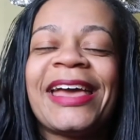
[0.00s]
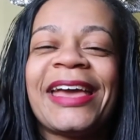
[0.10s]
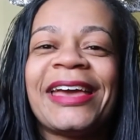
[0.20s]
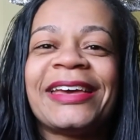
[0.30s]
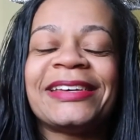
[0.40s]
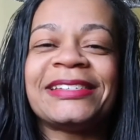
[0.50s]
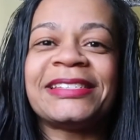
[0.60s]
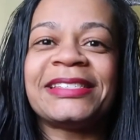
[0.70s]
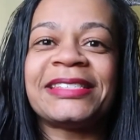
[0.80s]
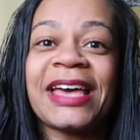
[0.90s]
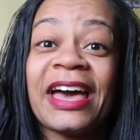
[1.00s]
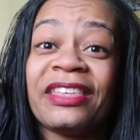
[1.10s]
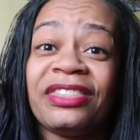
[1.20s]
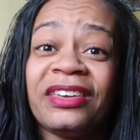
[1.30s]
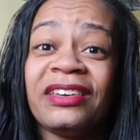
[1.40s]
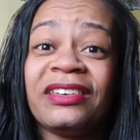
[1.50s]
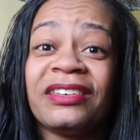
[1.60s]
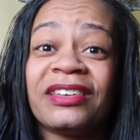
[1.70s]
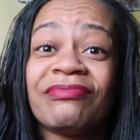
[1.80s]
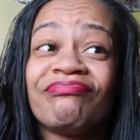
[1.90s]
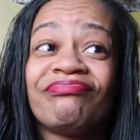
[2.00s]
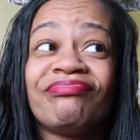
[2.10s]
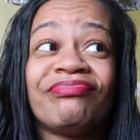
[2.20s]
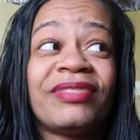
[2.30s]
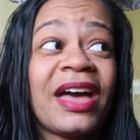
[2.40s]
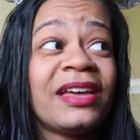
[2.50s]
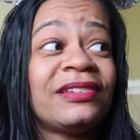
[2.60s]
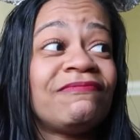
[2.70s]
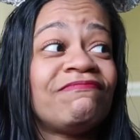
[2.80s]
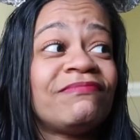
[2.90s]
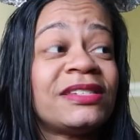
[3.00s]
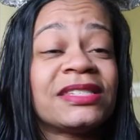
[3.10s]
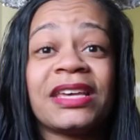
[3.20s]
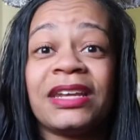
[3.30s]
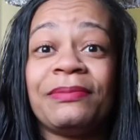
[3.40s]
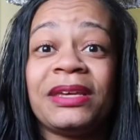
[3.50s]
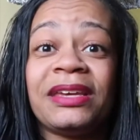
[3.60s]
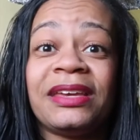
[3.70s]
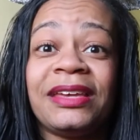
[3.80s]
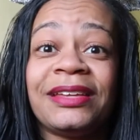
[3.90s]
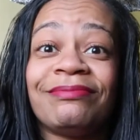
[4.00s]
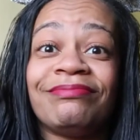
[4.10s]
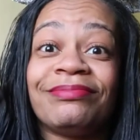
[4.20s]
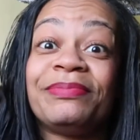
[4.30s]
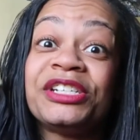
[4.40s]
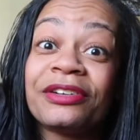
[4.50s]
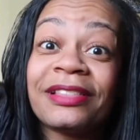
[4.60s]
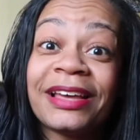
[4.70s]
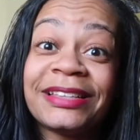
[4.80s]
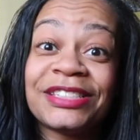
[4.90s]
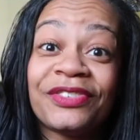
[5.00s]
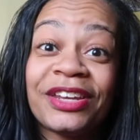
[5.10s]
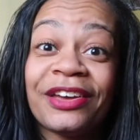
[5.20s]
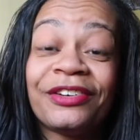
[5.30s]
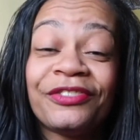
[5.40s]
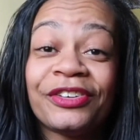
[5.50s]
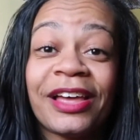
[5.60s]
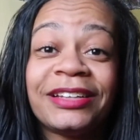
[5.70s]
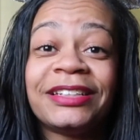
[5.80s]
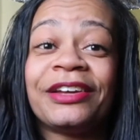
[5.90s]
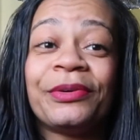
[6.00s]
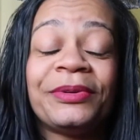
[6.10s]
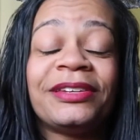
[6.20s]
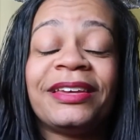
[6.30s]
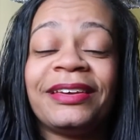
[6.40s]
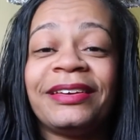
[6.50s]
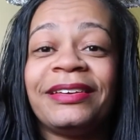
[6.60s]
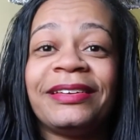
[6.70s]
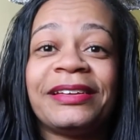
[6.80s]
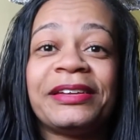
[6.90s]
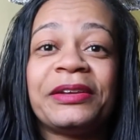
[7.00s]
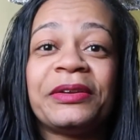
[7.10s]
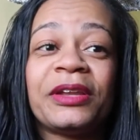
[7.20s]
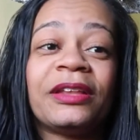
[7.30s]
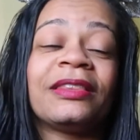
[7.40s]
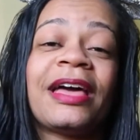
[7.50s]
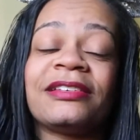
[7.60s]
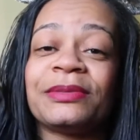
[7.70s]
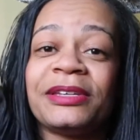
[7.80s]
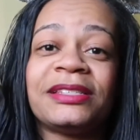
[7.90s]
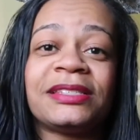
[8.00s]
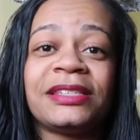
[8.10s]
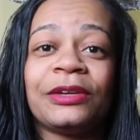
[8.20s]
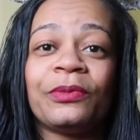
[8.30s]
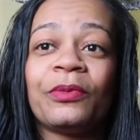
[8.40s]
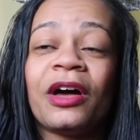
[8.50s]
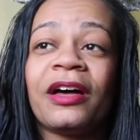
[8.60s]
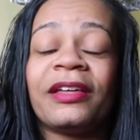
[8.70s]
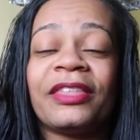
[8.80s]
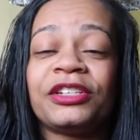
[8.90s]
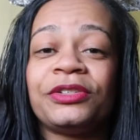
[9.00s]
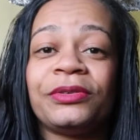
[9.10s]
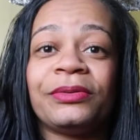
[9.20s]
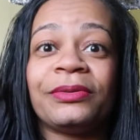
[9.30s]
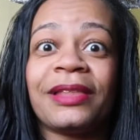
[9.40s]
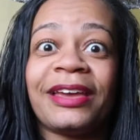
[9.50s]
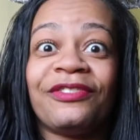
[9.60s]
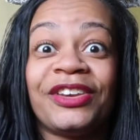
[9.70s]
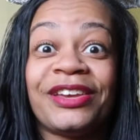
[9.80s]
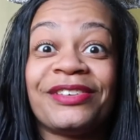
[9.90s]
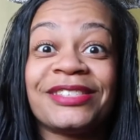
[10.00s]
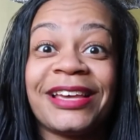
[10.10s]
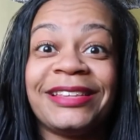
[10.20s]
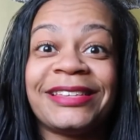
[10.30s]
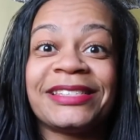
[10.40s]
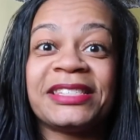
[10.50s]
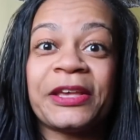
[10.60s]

And I think that is gonna be it. Be sure to like this video if you liked it. I hope you did, and it allows me to see that you like videos like this.